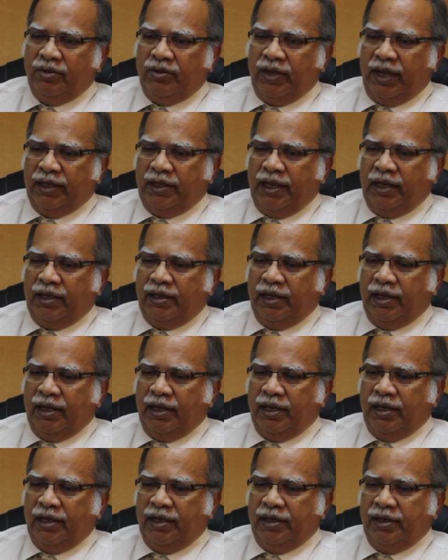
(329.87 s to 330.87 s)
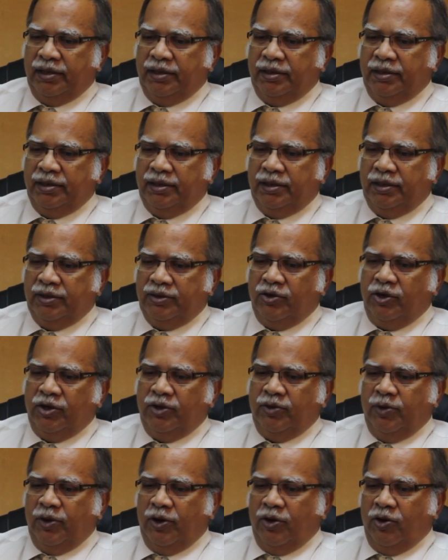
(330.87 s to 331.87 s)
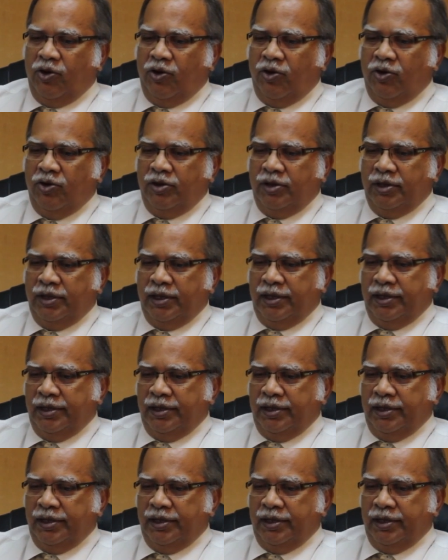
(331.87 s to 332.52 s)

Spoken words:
So I think it's going to be a long